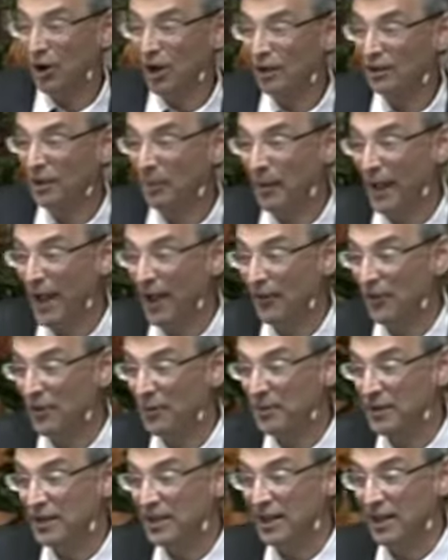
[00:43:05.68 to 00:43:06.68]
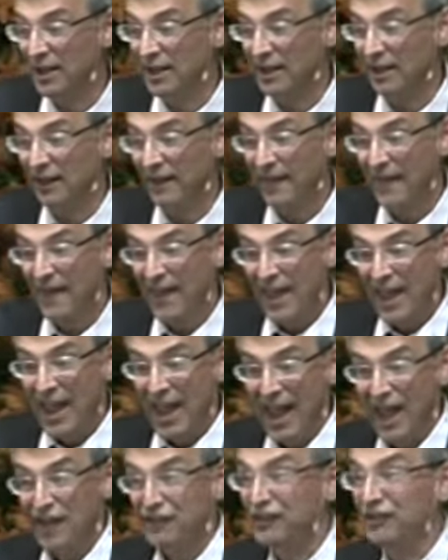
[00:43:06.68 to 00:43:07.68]
I talked about in the beginning.
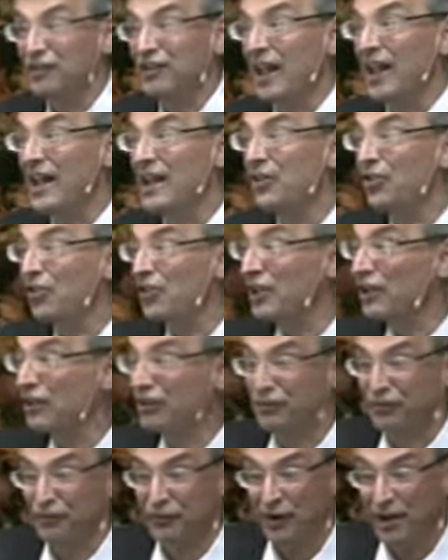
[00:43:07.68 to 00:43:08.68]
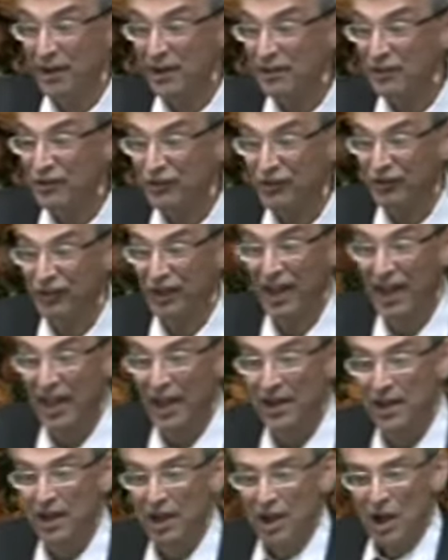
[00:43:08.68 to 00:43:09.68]
As his atheist friend
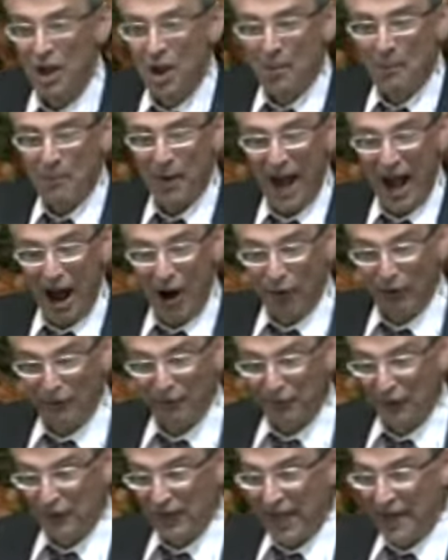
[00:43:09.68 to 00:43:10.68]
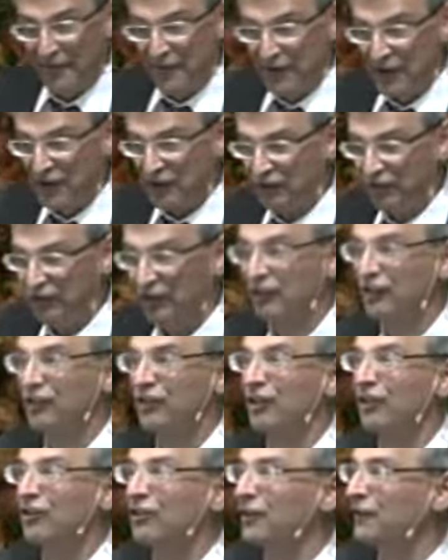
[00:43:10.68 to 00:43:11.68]
said, powerful evidence
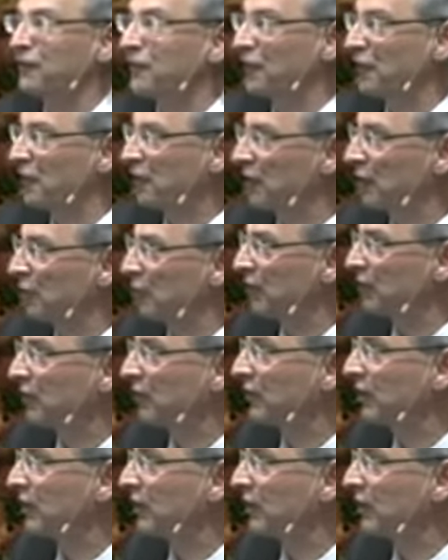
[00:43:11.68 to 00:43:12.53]
existed for the